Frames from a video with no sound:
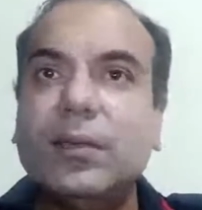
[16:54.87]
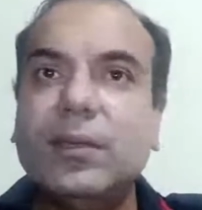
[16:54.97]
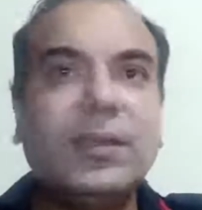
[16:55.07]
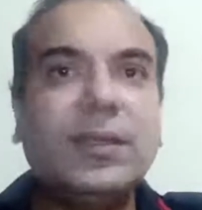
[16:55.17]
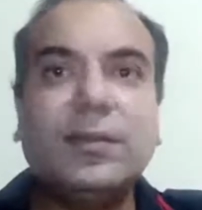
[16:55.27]

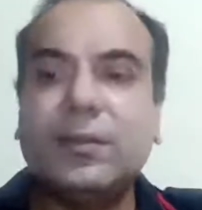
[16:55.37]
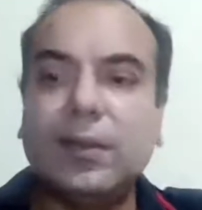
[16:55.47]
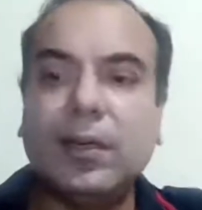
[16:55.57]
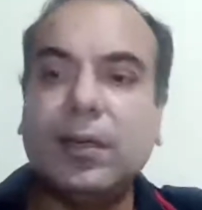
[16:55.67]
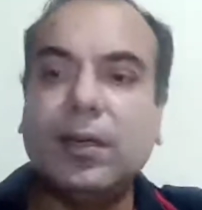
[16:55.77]
This is
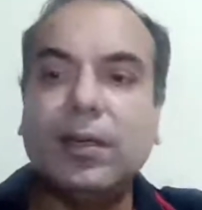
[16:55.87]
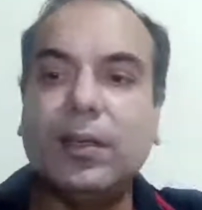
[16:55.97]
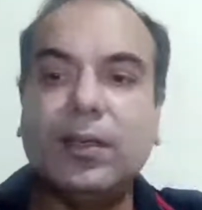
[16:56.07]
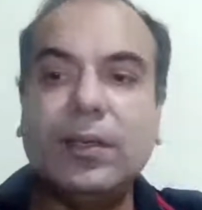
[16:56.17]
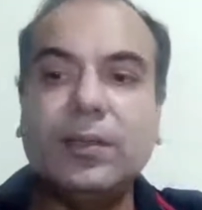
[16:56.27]

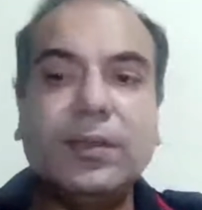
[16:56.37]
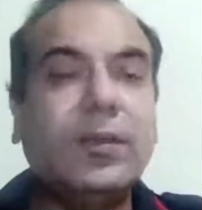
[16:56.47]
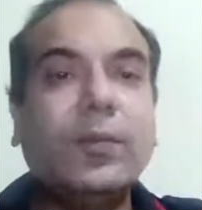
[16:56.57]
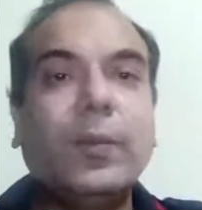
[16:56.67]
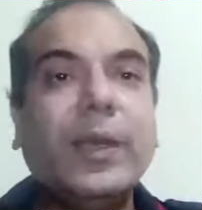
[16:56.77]

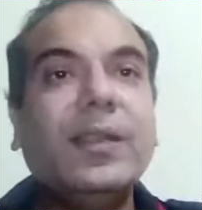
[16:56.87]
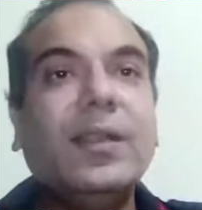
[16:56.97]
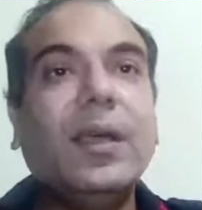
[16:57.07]
the way